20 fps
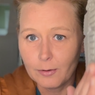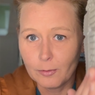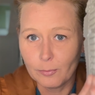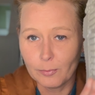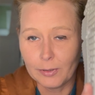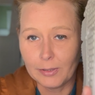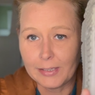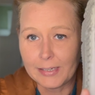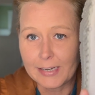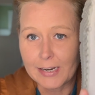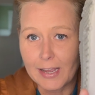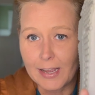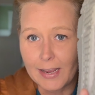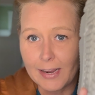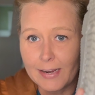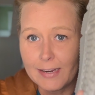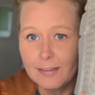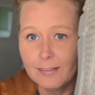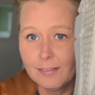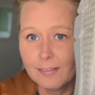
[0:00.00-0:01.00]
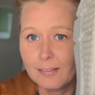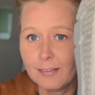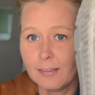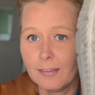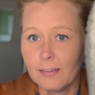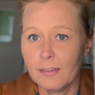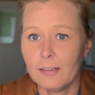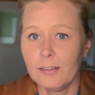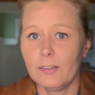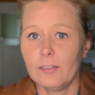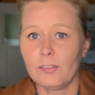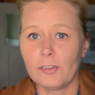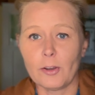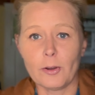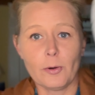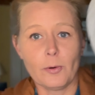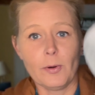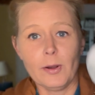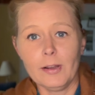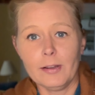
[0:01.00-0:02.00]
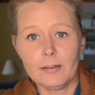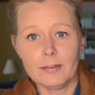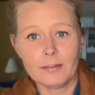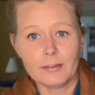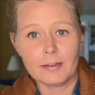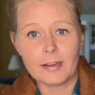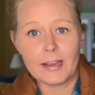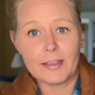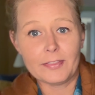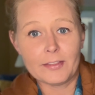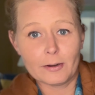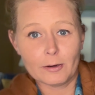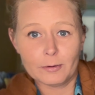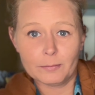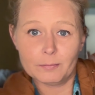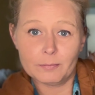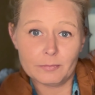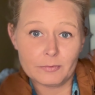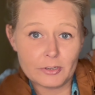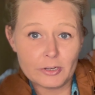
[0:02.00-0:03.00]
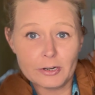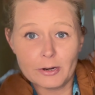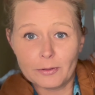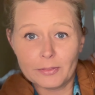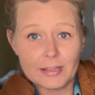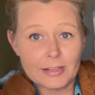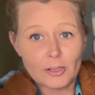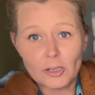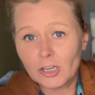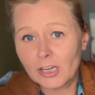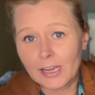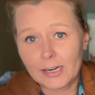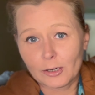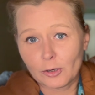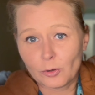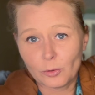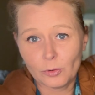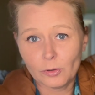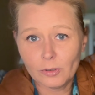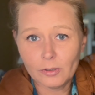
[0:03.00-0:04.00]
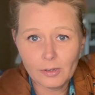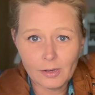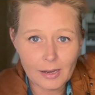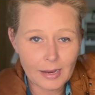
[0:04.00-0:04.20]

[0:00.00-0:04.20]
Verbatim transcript: really nice. So, and they're, you know, they look kind of cool.